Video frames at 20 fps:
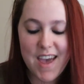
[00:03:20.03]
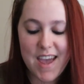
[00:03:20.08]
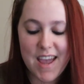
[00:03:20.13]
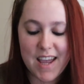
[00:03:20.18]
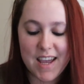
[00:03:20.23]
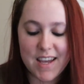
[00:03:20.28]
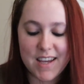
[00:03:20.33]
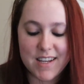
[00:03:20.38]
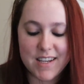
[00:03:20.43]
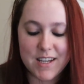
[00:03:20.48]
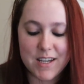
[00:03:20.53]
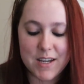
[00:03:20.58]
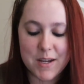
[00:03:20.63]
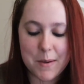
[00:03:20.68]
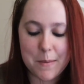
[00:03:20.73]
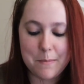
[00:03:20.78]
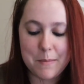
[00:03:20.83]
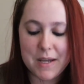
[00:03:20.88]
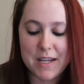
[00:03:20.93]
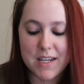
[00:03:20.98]

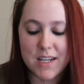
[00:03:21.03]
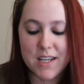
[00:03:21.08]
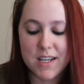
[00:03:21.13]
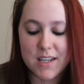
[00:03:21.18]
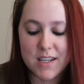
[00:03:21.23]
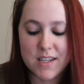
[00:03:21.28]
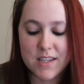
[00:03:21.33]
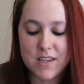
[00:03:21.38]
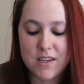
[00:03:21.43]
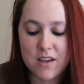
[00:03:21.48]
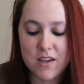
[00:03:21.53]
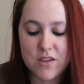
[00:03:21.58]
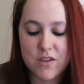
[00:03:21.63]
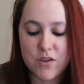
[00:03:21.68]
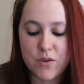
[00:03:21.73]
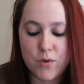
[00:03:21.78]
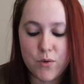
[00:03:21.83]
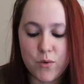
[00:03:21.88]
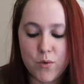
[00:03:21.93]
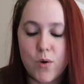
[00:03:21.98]
and meanings
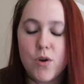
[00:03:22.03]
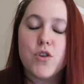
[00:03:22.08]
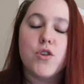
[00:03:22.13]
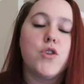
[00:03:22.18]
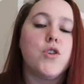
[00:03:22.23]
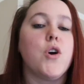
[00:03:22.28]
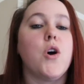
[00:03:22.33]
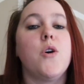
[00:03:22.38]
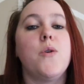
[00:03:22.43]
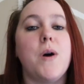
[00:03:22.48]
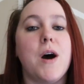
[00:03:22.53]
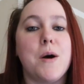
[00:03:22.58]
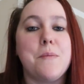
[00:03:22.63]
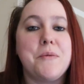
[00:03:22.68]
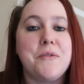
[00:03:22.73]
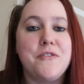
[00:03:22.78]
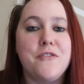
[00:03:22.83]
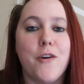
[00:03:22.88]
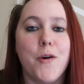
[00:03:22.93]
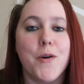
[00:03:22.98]
to show
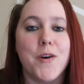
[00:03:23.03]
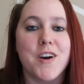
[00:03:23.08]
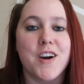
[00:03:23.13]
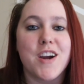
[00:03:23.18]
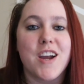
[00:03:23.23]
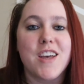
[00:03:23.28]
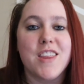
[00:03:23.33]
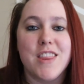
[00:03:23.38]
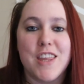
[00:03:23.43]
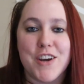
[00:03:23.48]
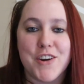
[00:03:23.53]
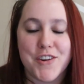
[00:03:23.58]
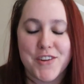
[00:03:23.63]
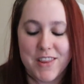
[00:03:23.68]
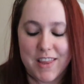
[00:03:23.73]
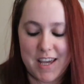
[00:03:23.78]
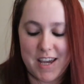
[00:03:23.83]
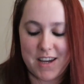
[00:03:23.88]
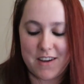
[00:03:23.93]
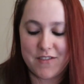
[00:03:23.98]
up for their
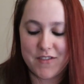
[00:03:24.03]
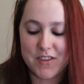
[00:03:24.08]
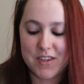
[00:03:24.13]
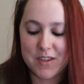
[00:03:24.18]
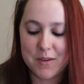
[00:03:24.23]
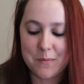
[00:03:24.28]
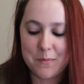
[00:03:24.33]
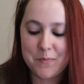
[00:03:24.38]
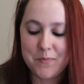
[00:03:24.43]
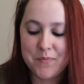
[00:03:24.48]
lives.